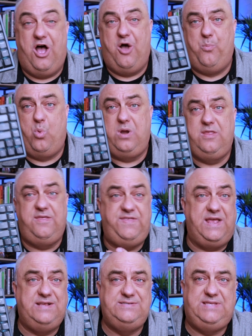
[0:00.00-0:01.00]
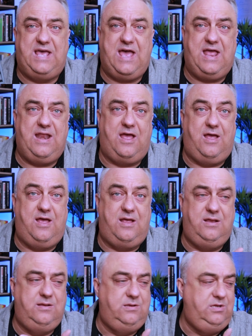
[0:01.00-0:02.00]
um, one of the things that
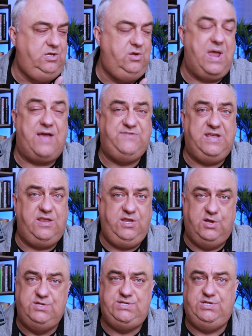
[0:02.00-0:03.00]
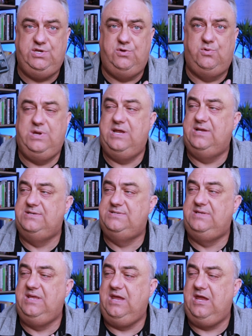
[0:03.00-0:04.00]
uh, you have to get used to is
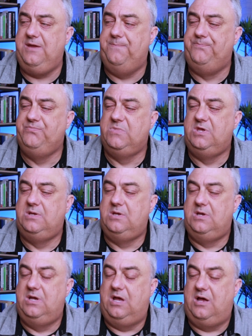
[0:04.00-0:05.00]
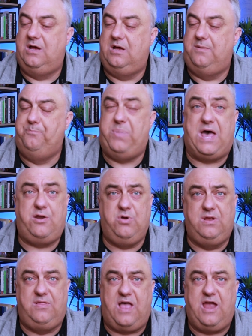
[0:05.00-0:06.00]
the uh,
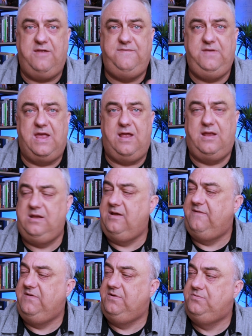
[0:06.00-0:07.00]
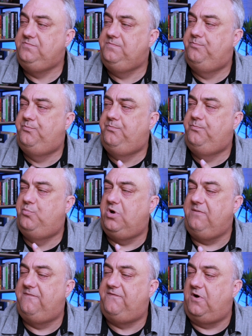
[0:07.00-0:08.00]
battery life. If you
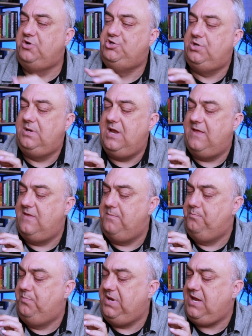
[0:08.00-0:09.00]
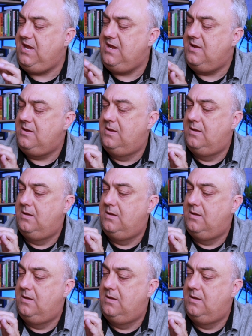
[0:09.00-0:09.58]
put function and then B.